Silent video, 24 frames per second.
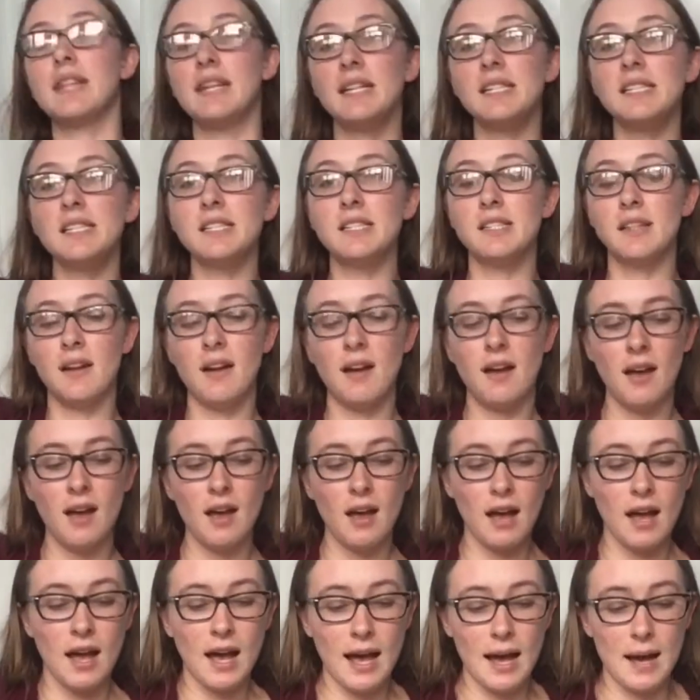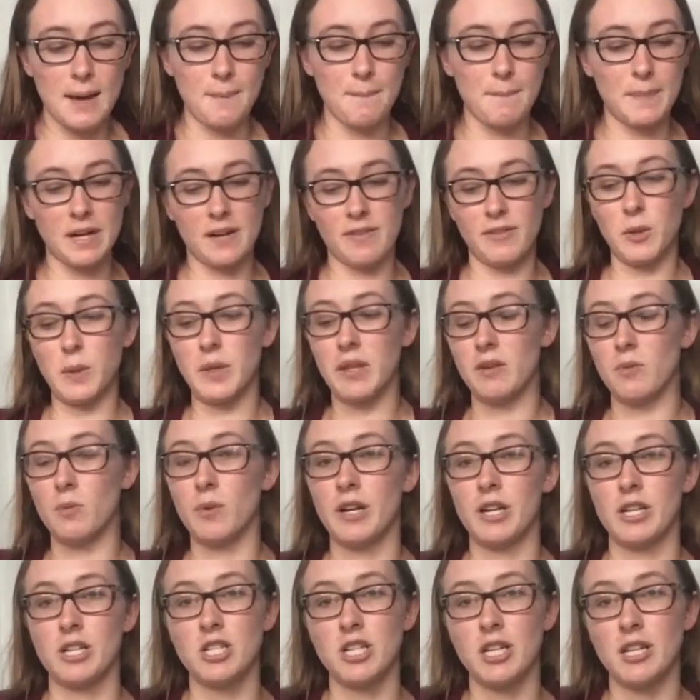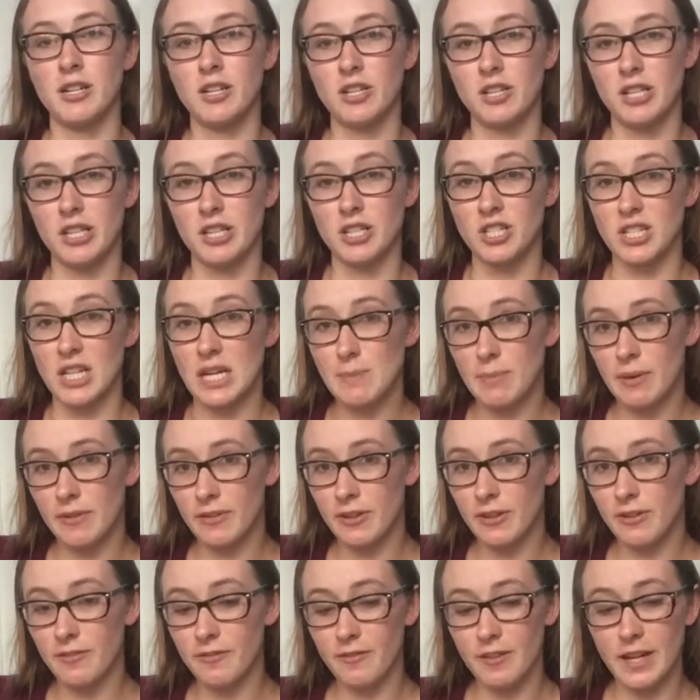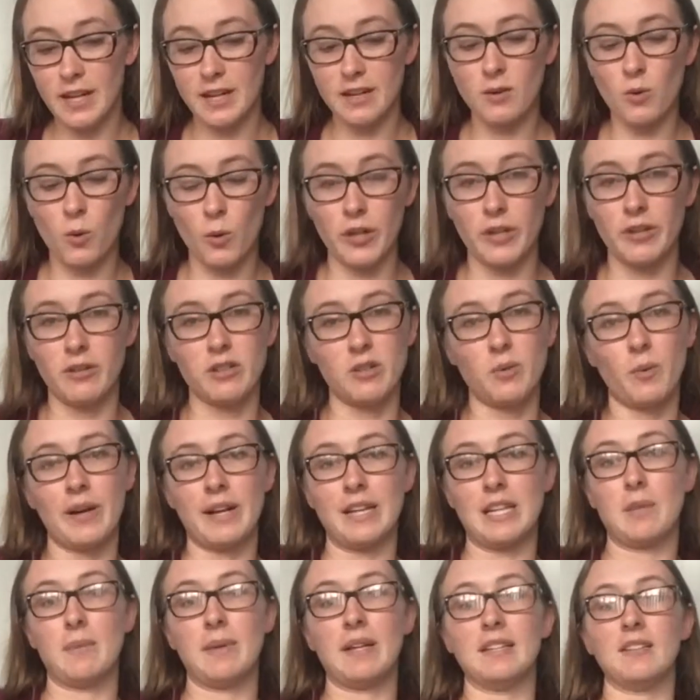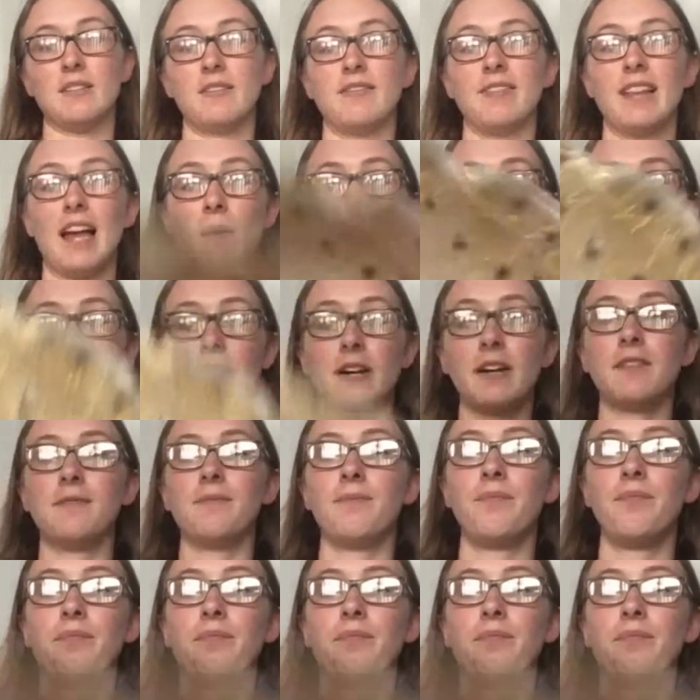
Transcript: this. But if you either want to change the shape of your fin or you just want it to be a little floppier,